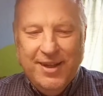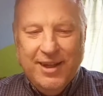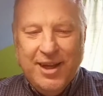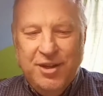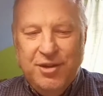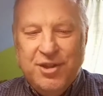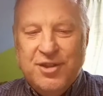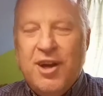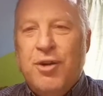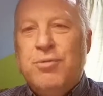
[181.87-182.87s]
Can you just
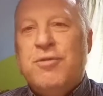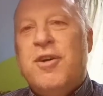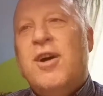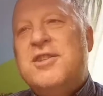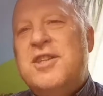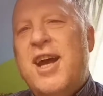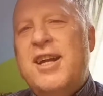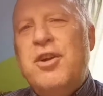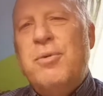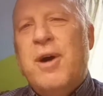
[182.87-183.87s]
hold for 5? I said, yeah,
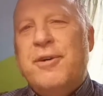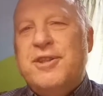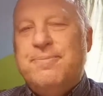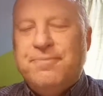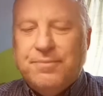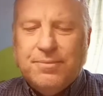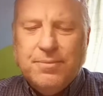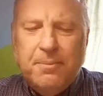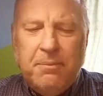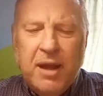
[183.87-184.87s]
no worries.
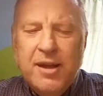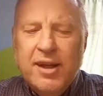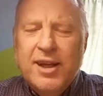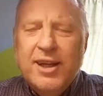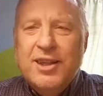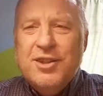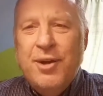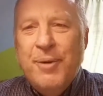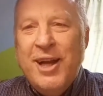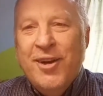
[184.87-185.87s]
So he
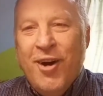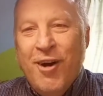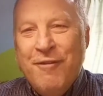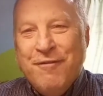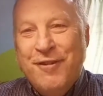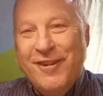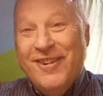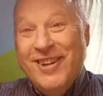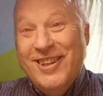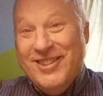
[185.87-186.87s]
went off,
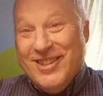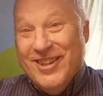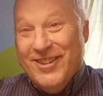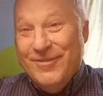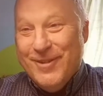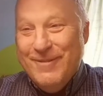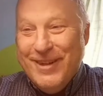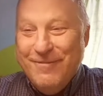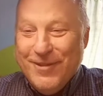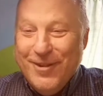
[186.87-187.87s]
and he's gone for
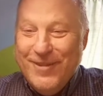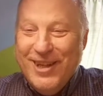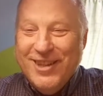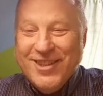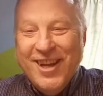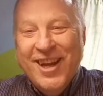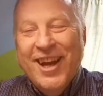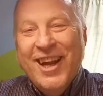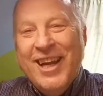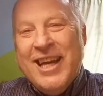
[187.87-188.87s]
about 5 minutes.
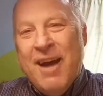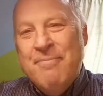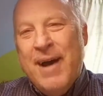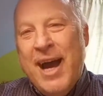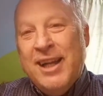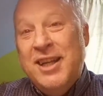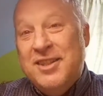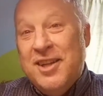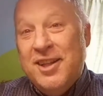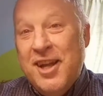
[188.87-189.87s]
And he come back and he
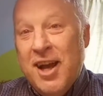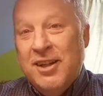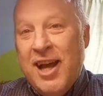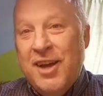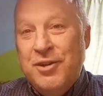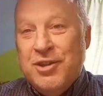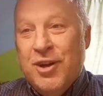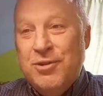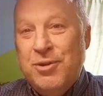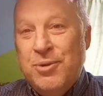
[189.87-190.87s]
said, the young lad who
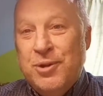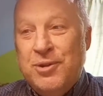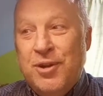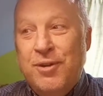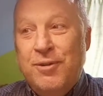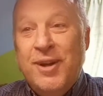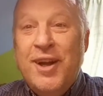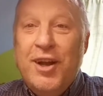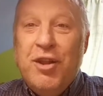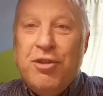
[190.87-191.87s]
told you we'll do
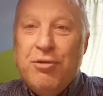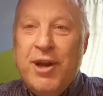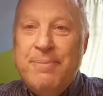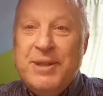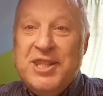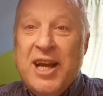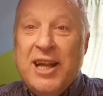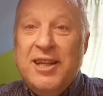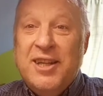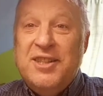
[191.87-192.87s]
3
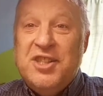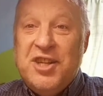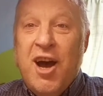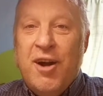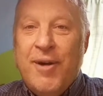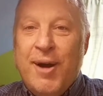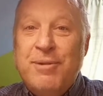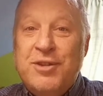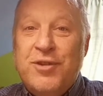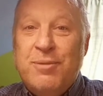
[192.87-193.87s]
BATTALIA starter
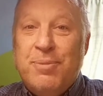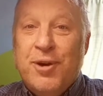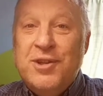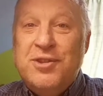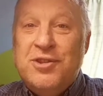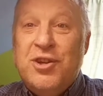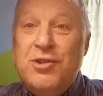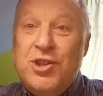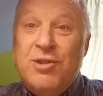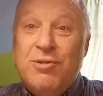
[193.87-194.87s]
armies for the price of 2
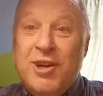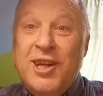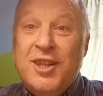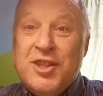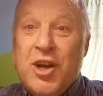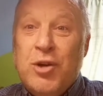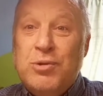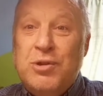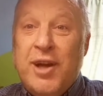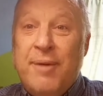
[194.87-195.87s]
shouldn't really have
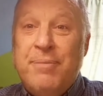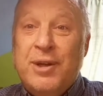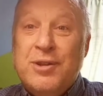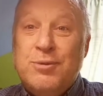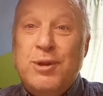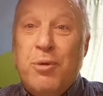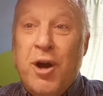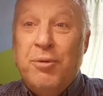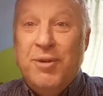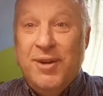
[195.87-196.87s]
told you that because we
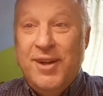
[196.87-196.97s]
won't.